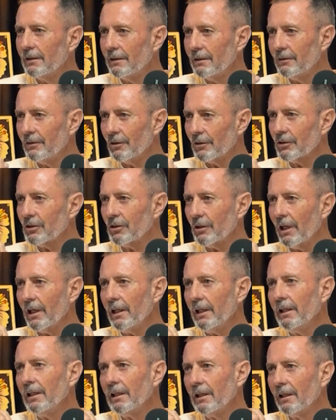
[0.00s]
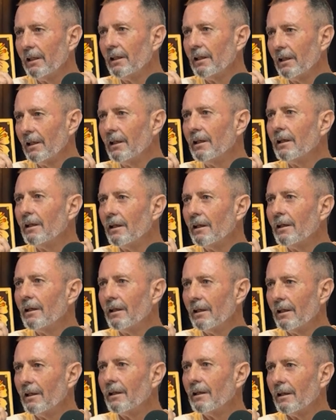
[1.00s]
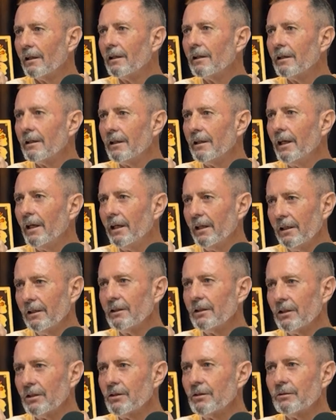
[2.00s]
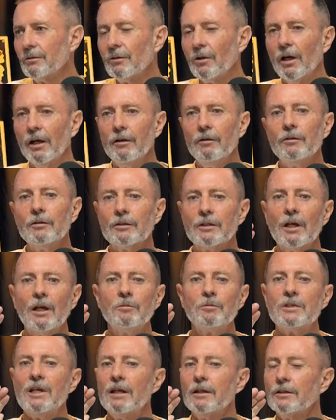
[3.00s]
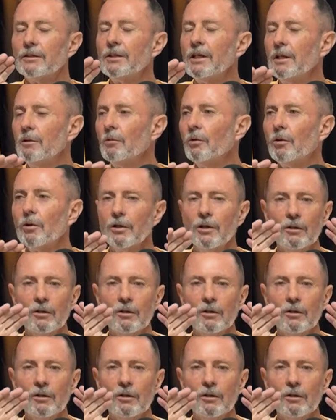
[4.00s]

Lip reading: Yeah. Big beach break. Yeah, just like comes out of deep water